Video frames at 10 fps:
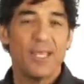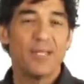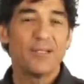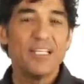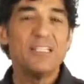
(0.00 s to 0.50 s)
It
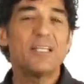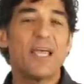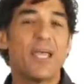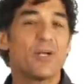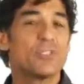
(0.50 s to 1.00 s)
leaves the
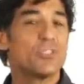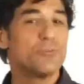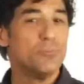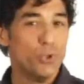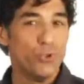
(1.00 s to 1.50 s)
hair
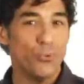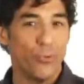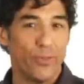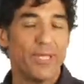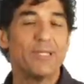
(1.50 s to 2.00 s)
smooth.
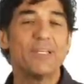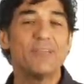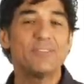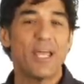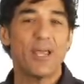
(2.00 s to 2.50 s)
It
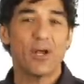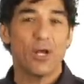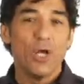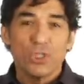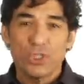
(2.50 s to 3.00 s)
leaves the
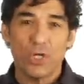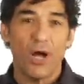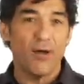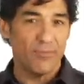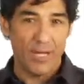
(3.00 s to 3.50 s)
hair
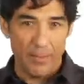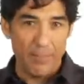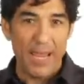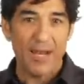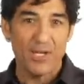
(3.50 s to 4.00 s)
soft and
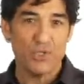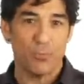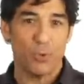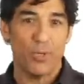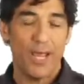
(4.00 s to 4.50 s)

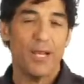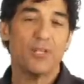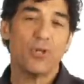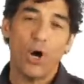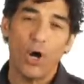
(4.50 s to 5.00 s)
manageable. And
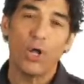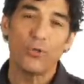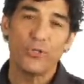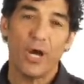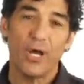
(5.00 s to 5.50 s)
it's all
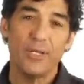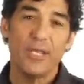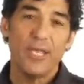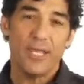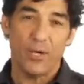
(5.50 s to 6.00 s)
done
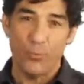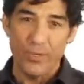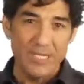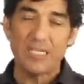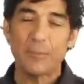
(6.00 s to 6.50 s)
in a
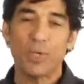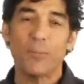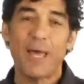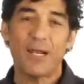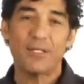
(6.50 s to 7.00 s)
reasonable
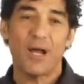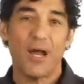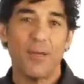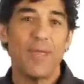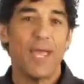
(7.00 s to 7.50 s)
amount of
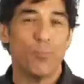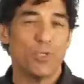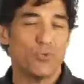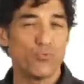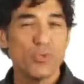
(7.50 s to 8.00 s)
time. And
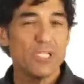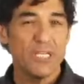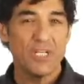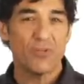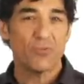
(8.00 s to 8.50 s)
what's
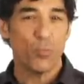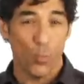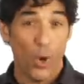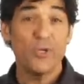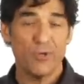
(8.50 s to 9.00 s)
really is
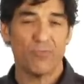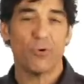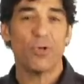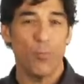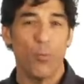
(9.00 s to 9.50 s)

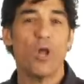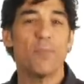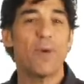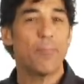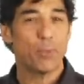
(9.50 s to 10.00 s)
wonderful, and one
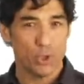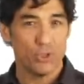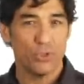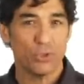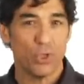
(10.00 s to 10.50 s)
of my
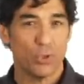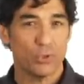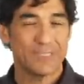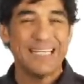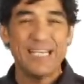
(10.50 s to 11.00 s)
personal
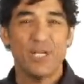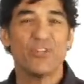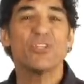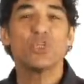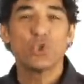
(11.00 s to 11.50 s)
goals,
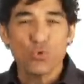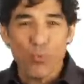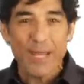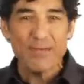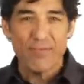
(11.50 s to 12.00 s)
is
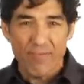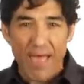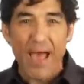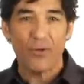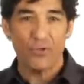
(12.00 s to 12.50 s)
great
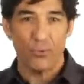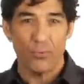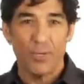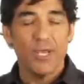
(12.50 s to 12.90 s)
value.